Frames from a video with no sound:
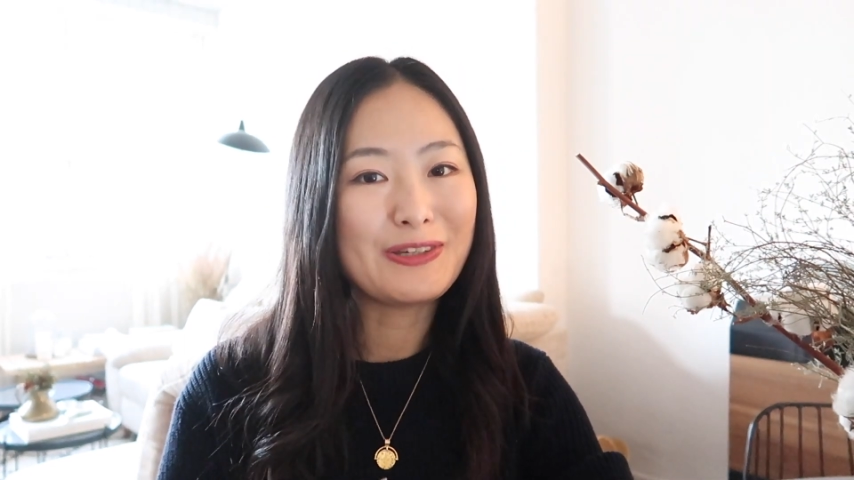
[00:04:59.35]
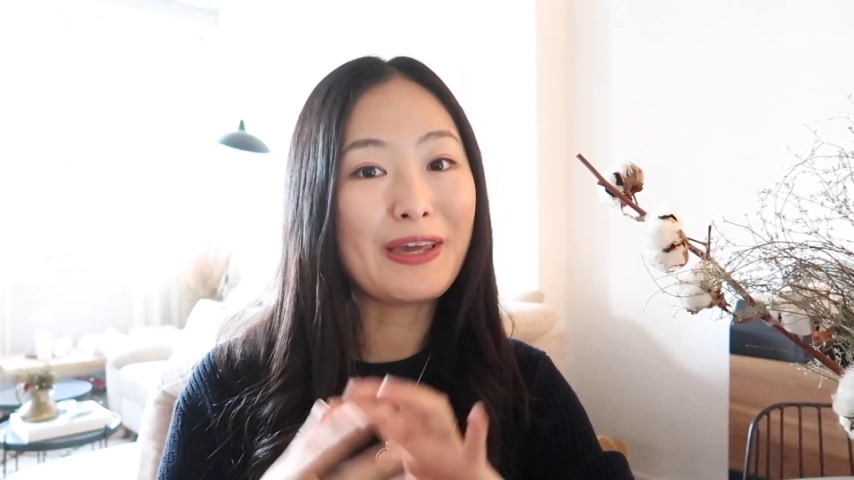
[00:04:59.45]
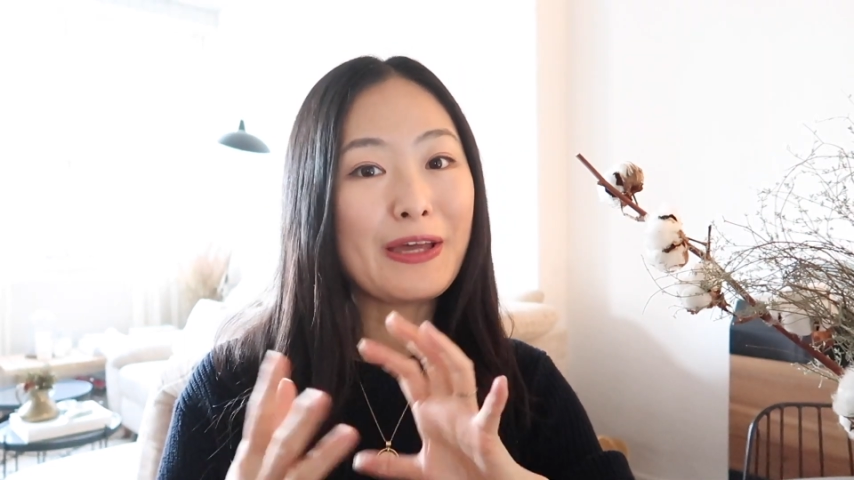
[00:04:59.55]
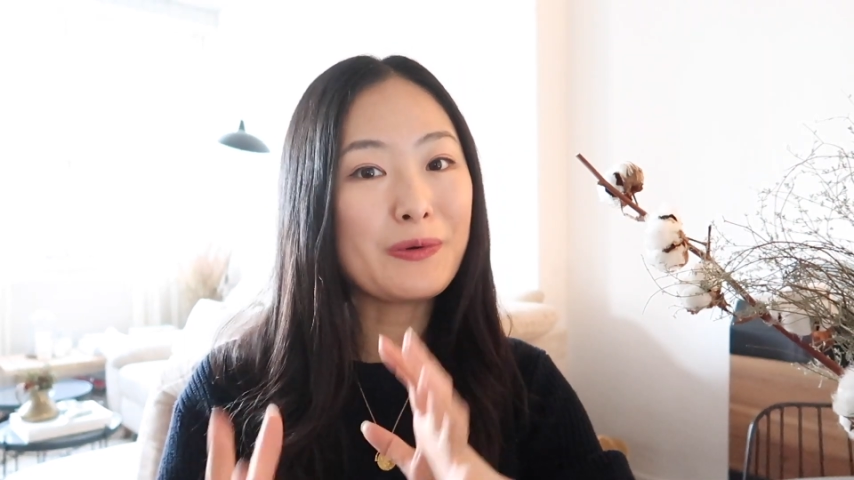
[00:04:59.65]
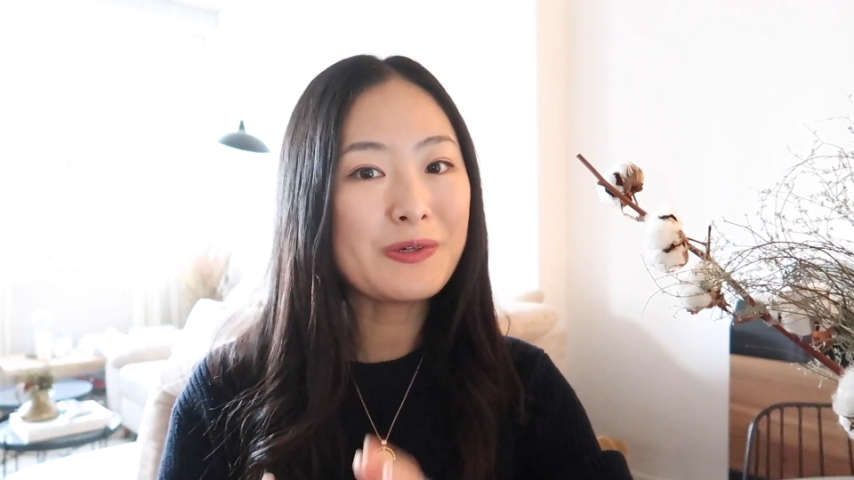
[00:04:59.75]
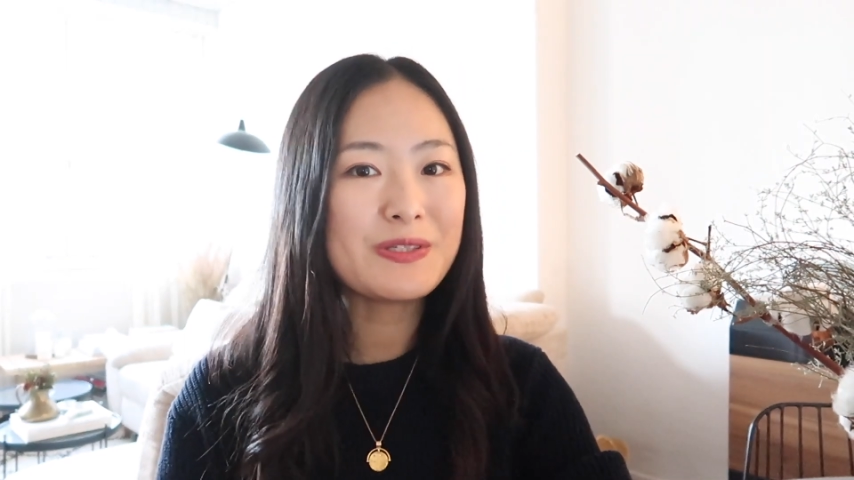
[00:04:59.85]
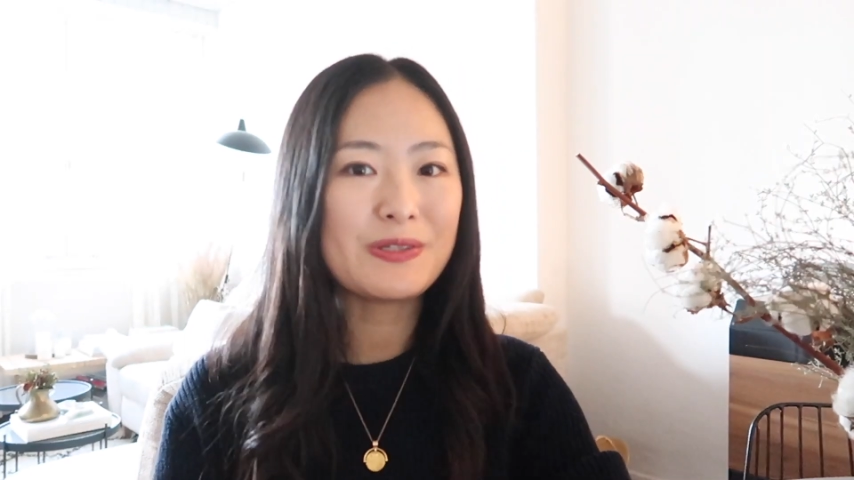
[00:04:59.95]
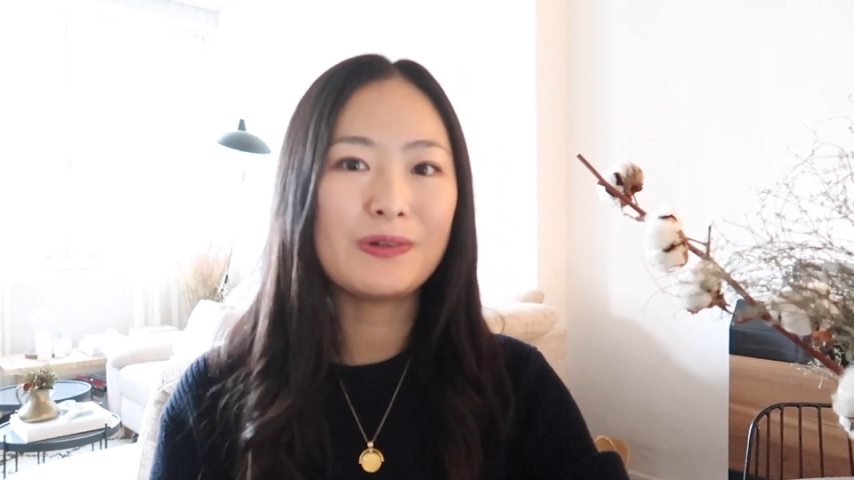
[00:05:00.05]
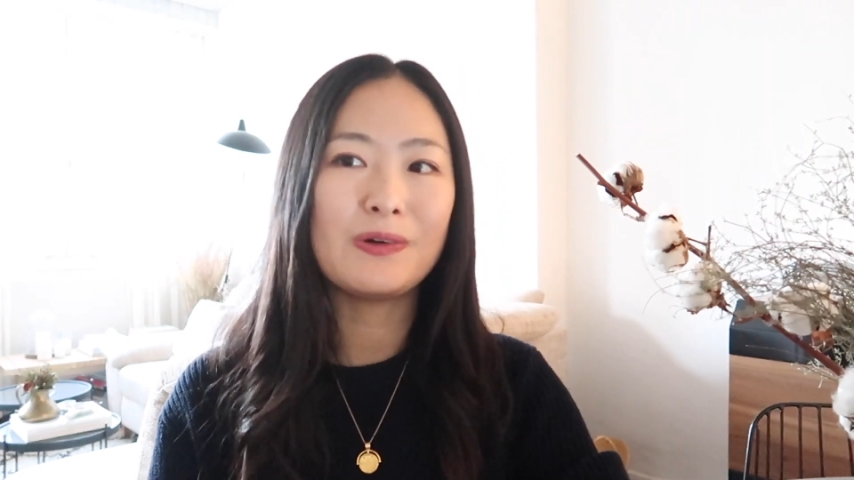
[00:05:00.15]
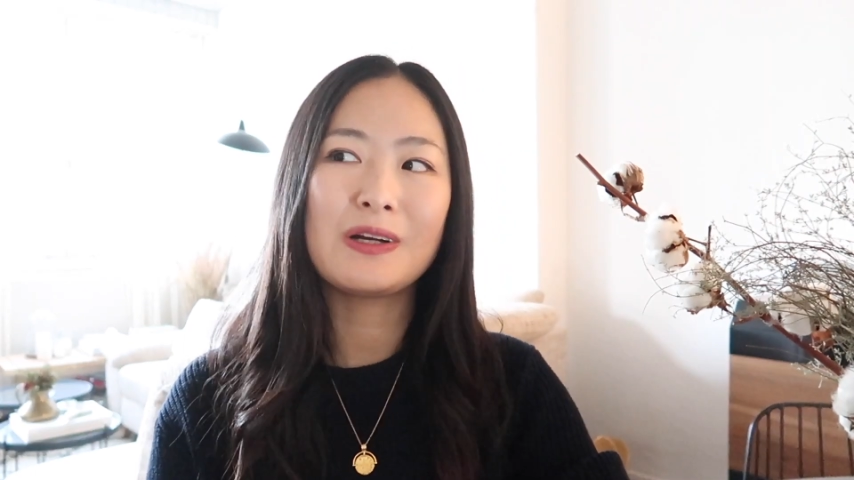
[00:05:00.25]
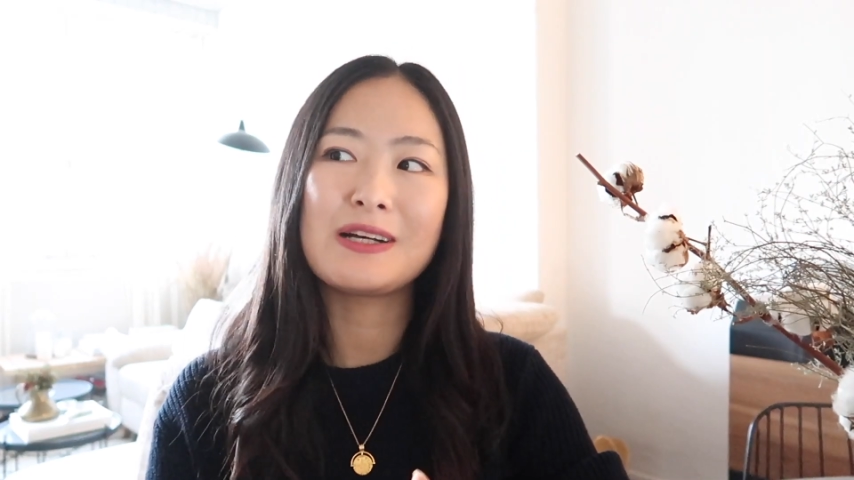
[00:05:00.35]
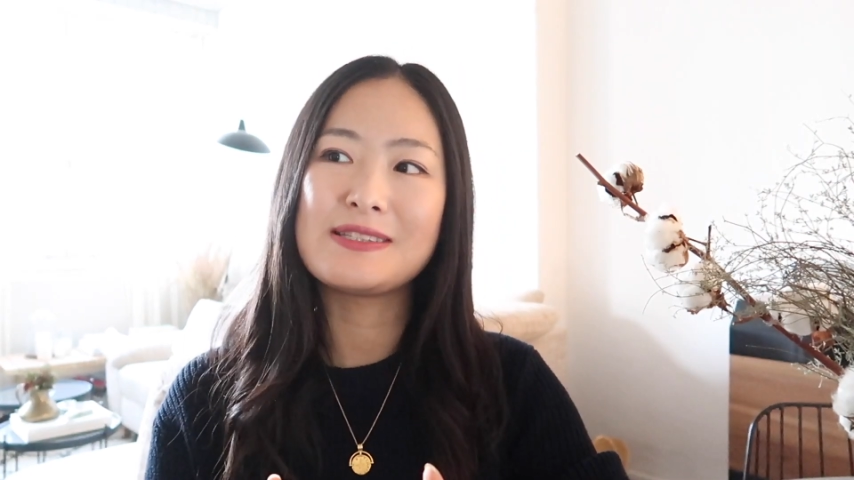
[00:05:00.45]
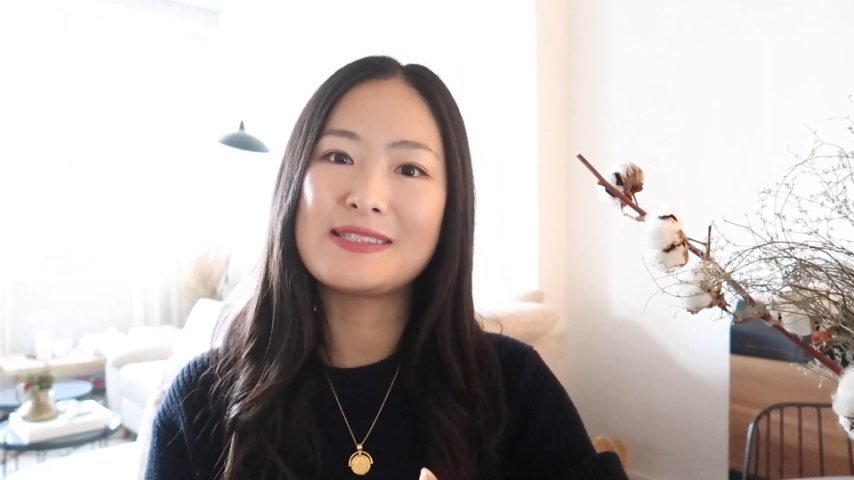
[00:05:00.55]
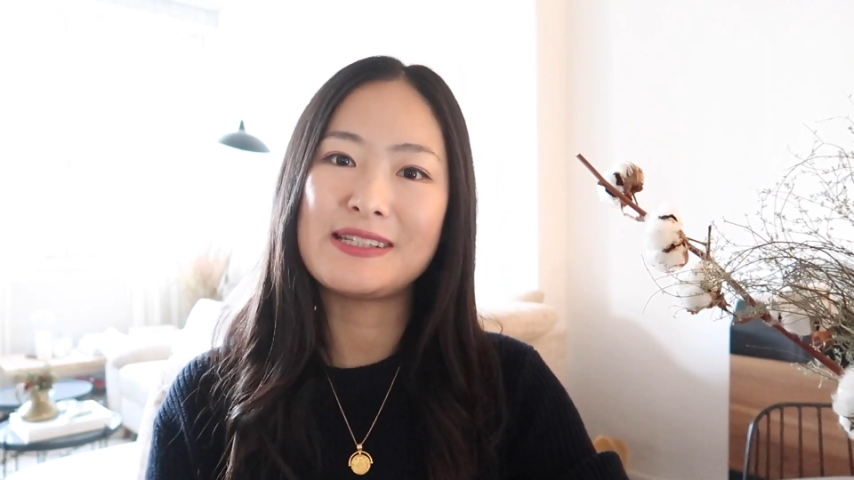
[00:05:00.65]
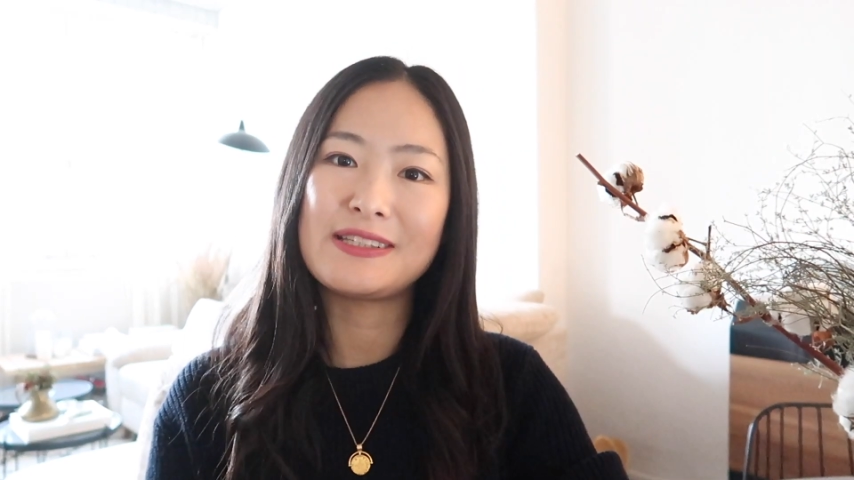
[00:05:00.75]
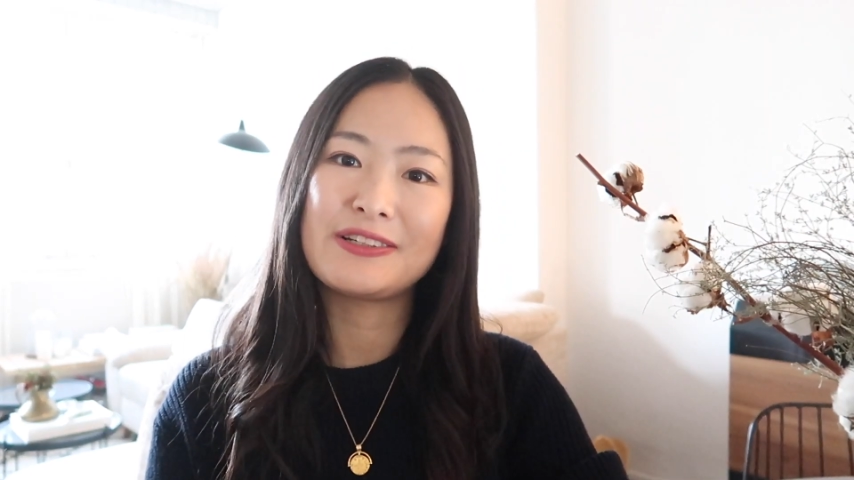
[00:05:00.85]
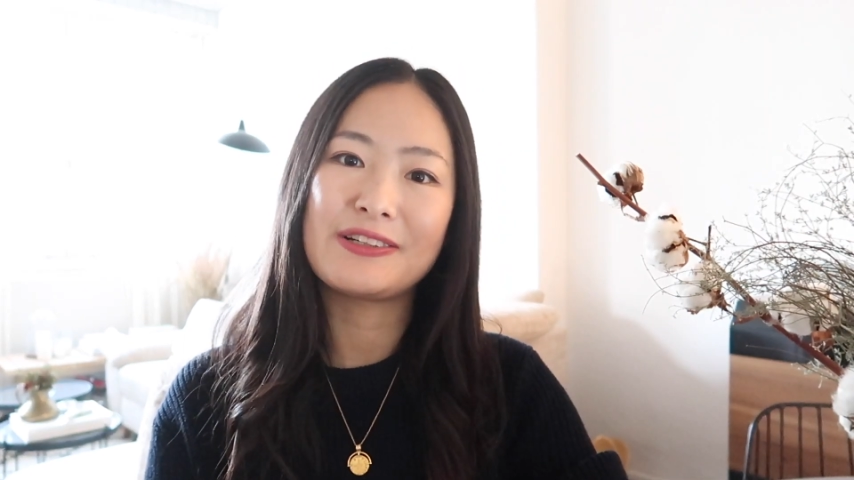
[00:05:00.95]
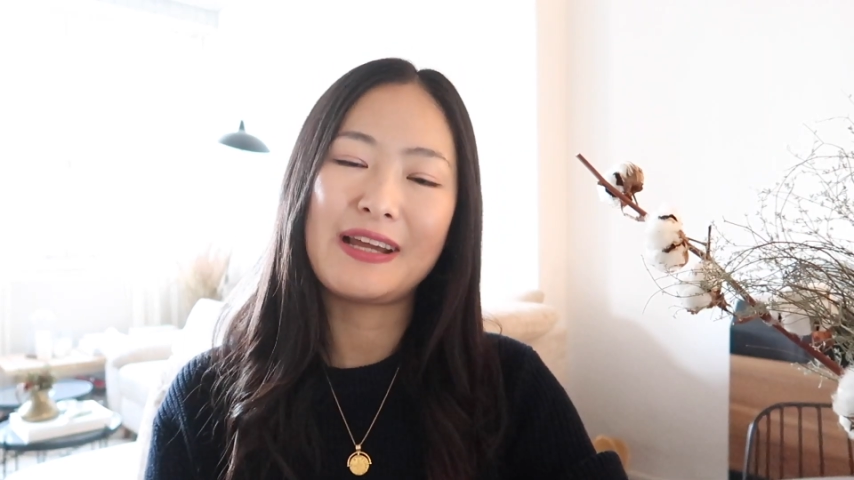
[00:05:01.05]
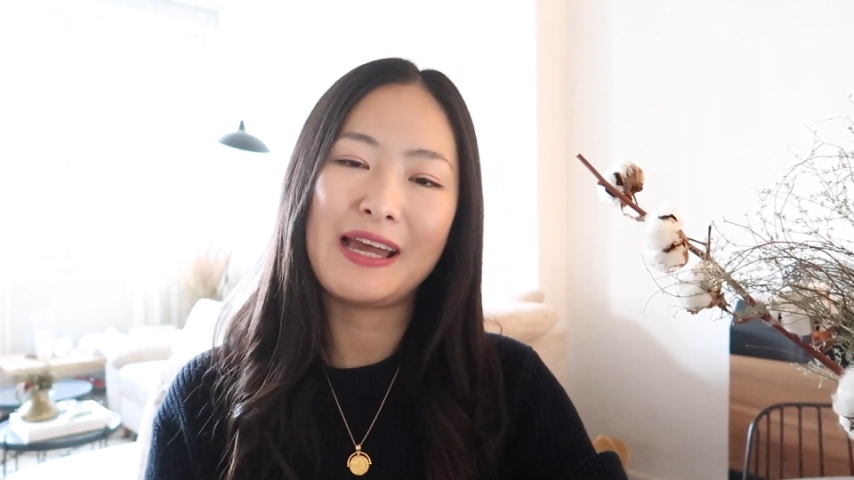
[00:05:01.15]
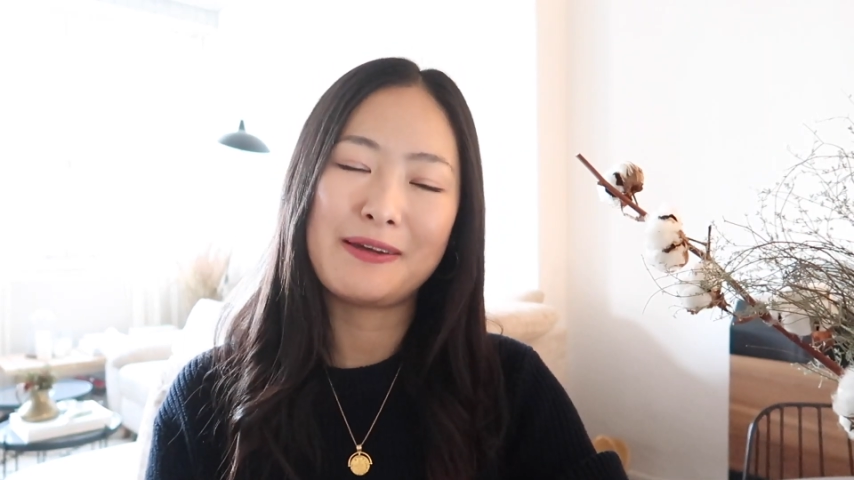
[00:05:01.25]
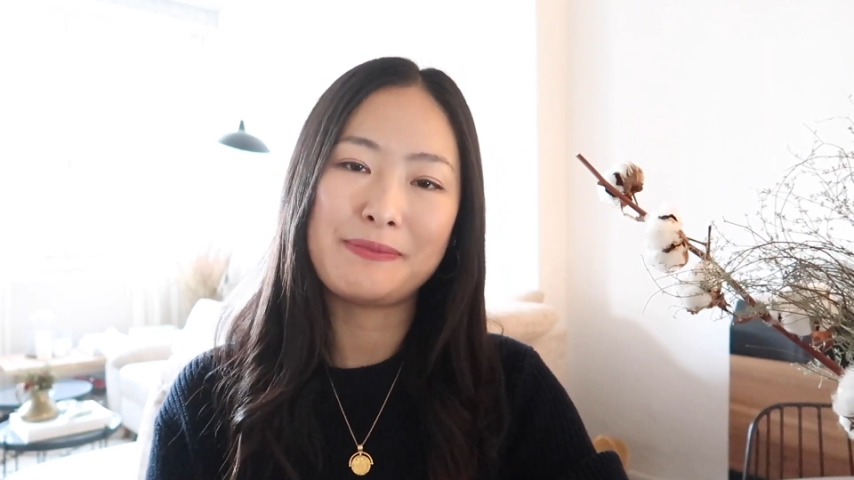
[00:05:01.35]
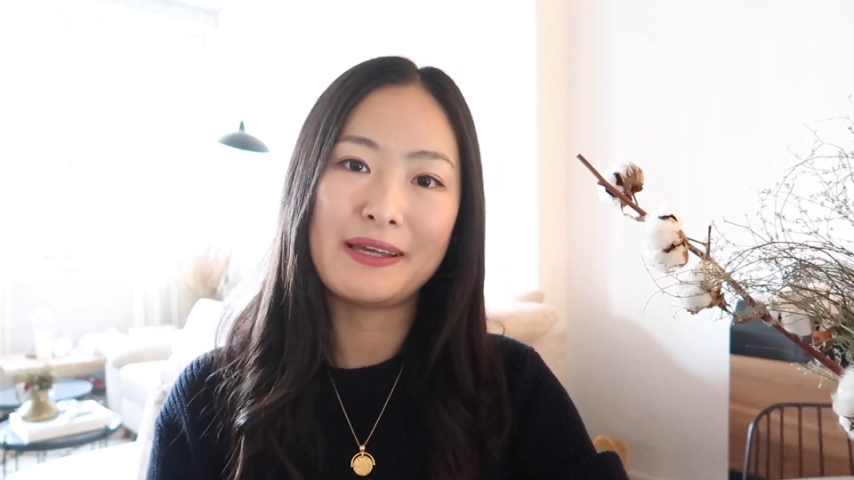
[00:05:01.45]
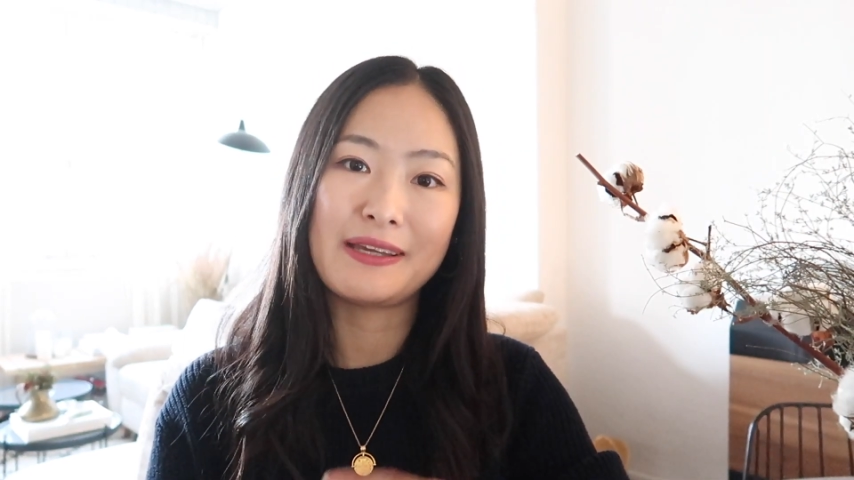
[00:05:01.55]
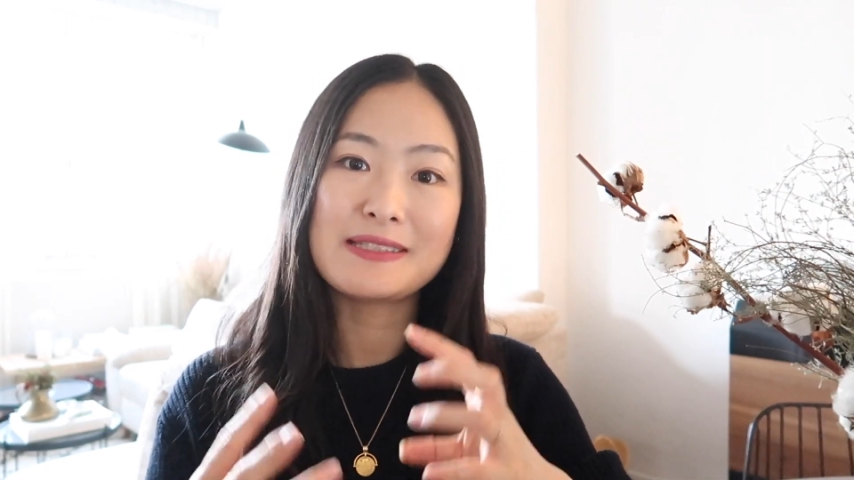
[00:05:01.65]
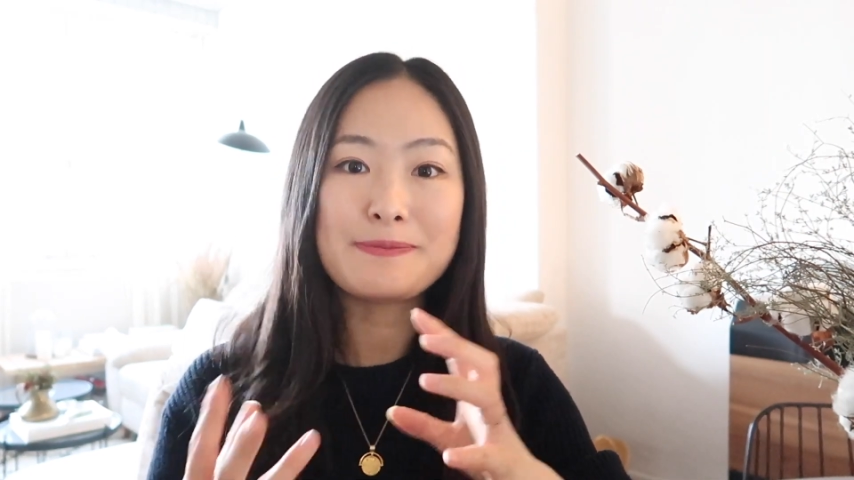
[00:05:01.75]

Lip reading: you can also consider having